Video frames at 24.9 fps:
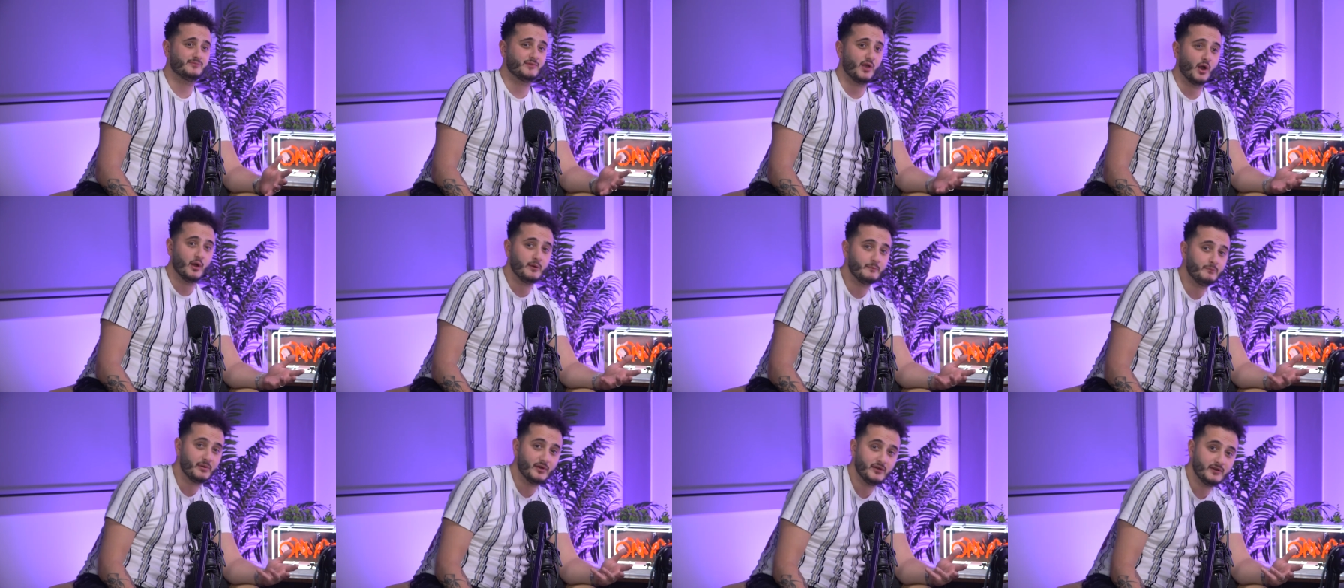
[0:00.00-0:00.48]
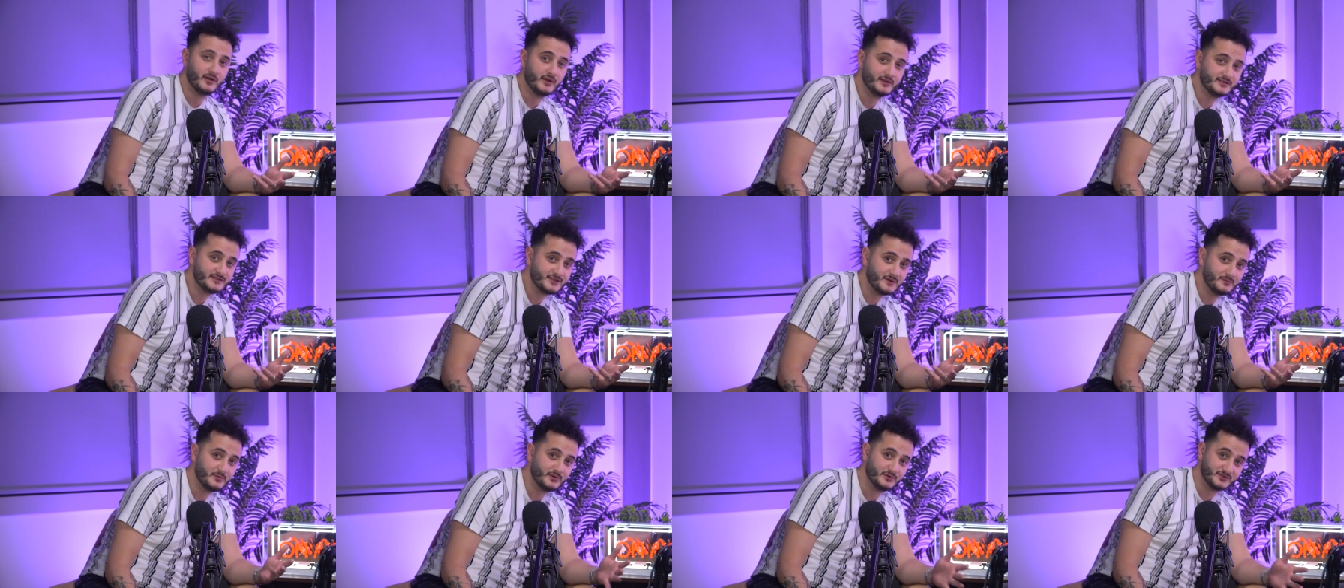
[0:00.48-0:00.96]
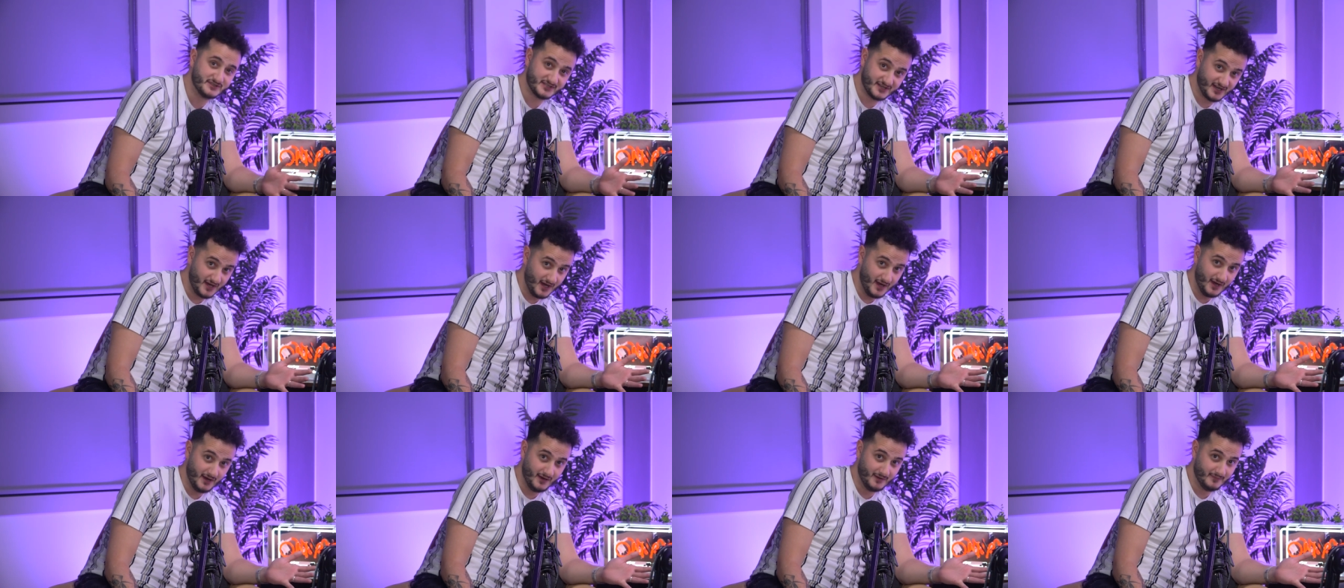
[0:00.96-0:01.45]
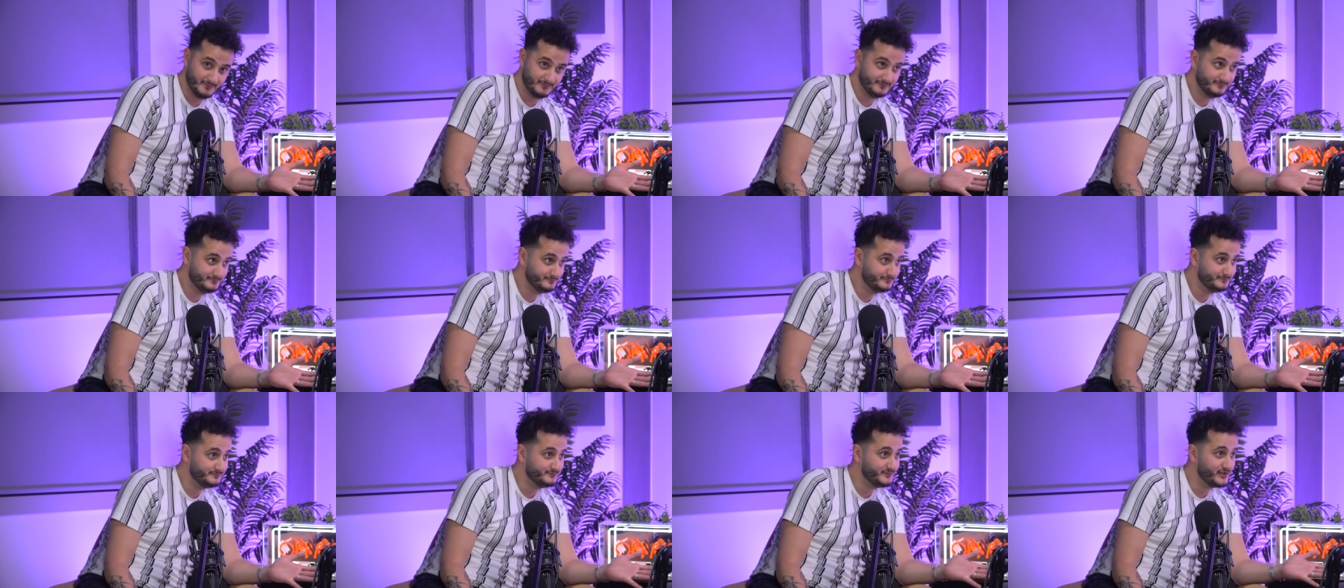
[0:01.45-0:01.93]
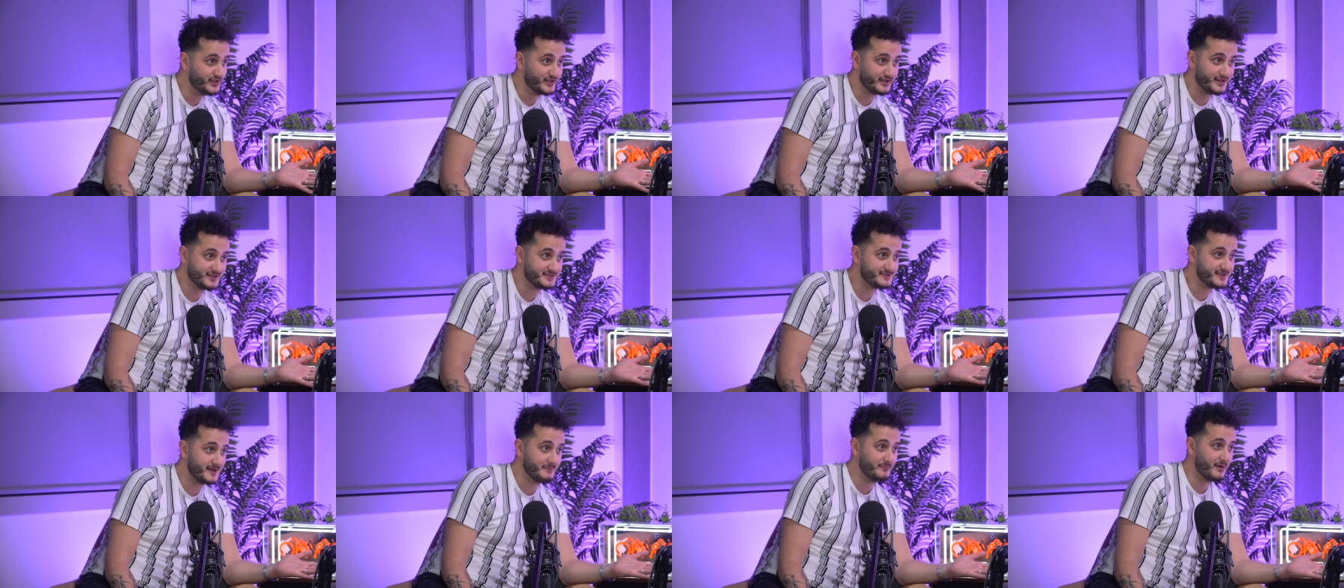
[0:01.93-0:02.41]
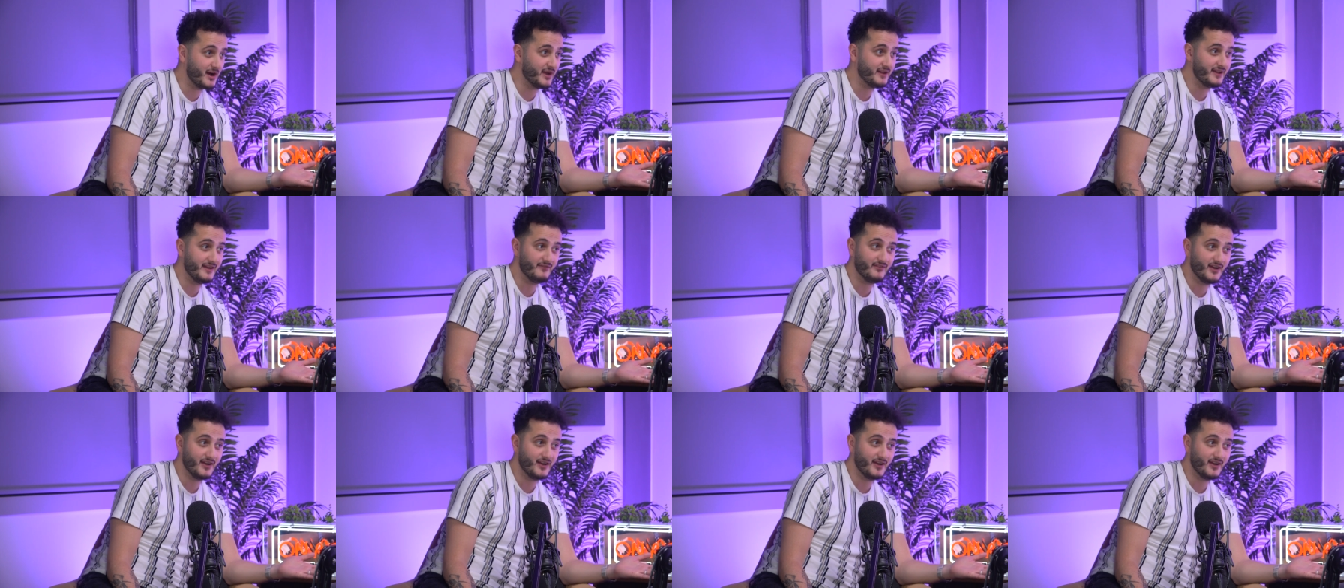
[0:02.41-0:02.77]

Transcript: don't put notes up your skirt because mm. they might